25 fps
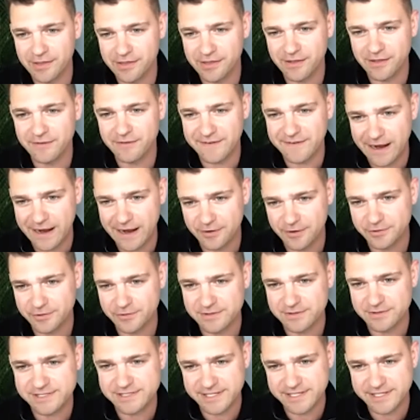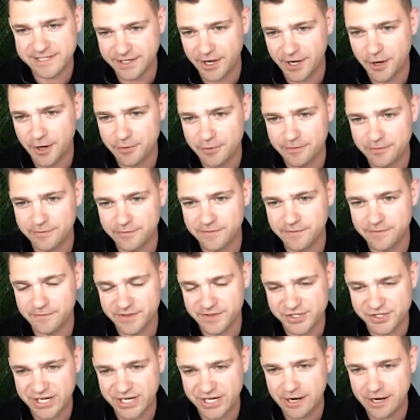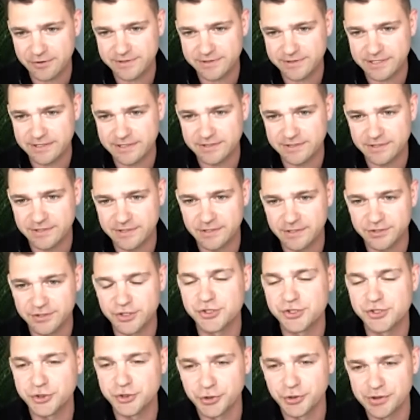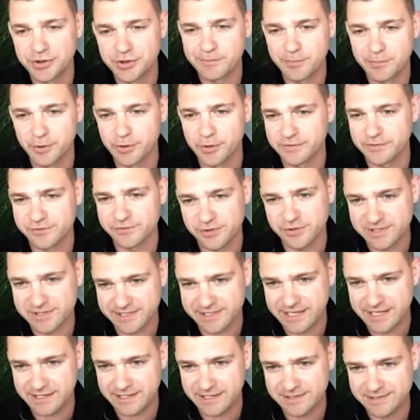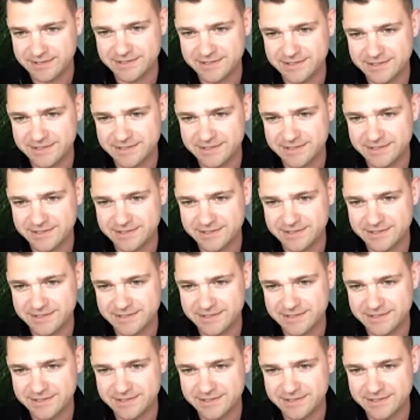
the founder and CEO of the charity to join the board of trustees.